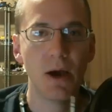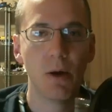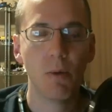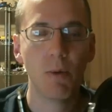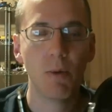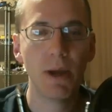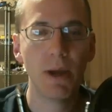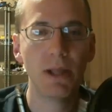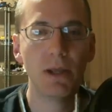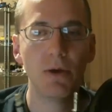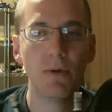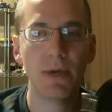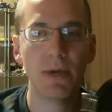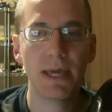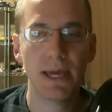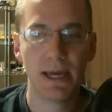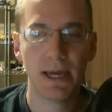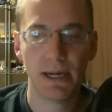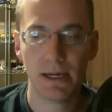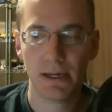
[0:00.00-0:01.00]
when you
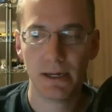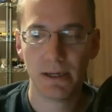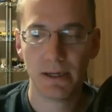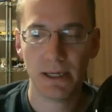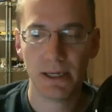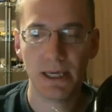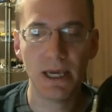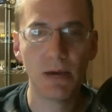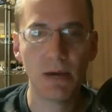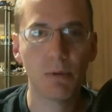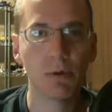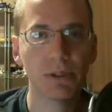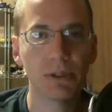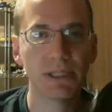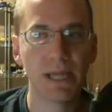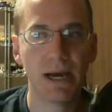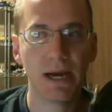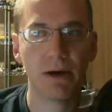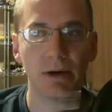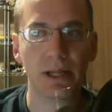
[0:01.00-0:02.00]
get equal
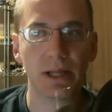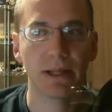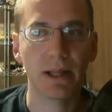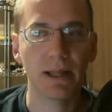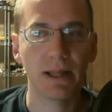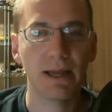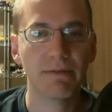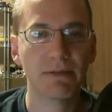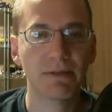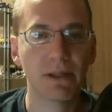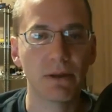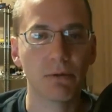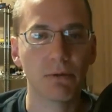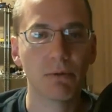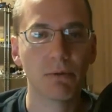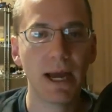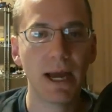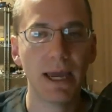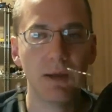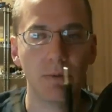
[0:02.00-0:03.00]
sound on the left and the
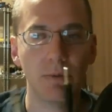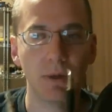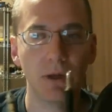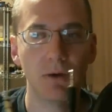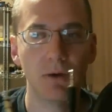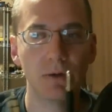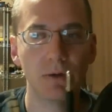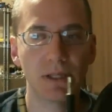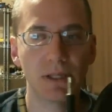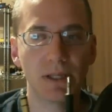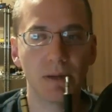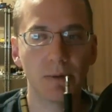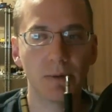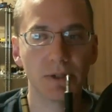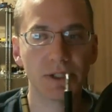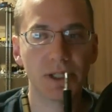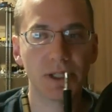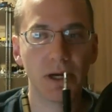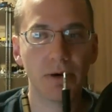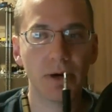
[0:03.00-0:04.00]
right, when you use the double
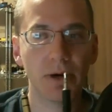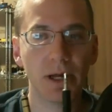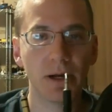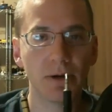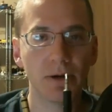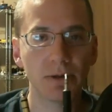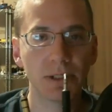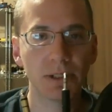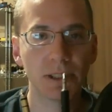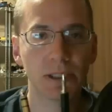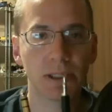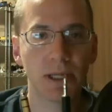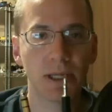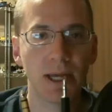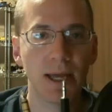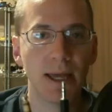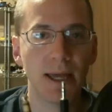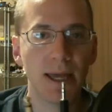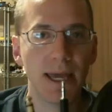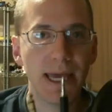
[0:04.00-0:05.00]
stereos,
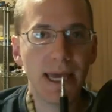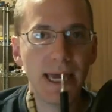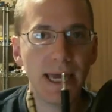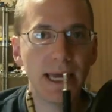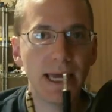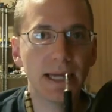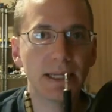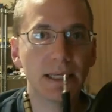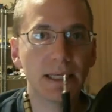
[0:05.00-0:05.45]
it